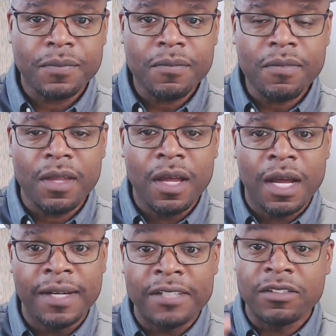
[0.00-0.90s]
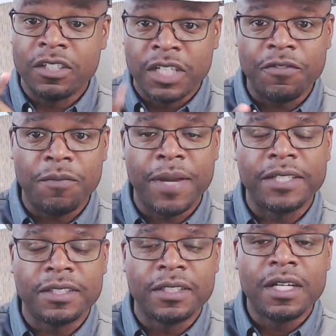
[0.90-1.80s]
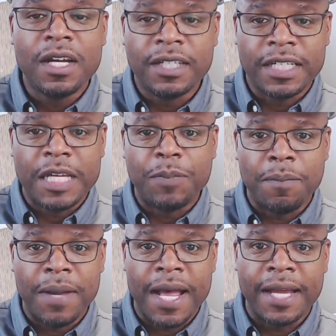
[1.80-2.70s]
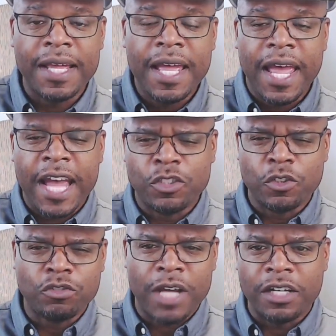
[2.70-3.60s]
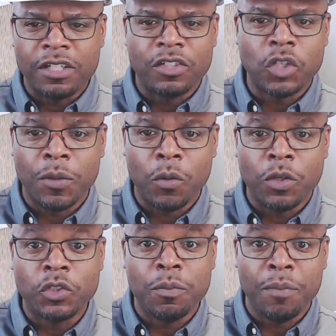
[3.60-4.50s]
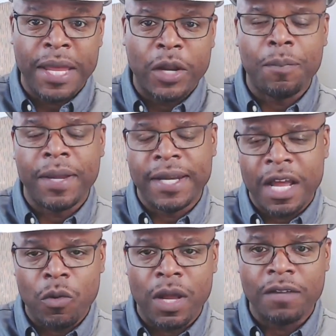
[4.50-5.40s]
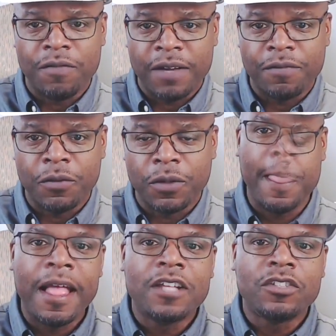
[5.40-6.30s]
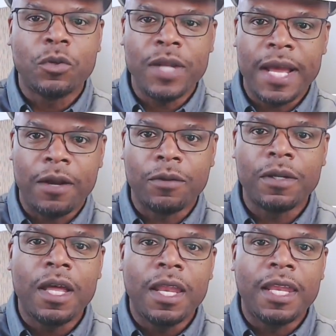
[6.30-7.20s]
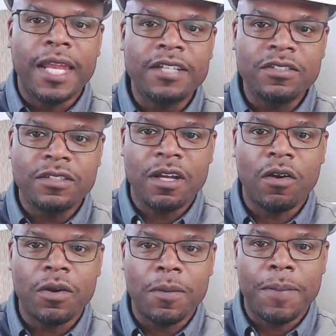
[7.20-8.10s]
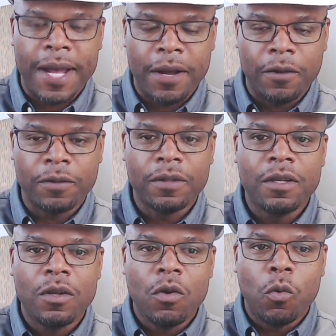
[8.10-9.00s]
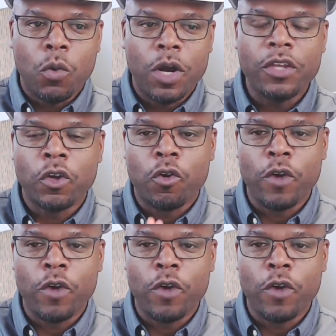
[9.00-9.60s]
That's good information to keep in mind as you're trying to determine what you may or may not qualify for. So now, let's talk about what your credit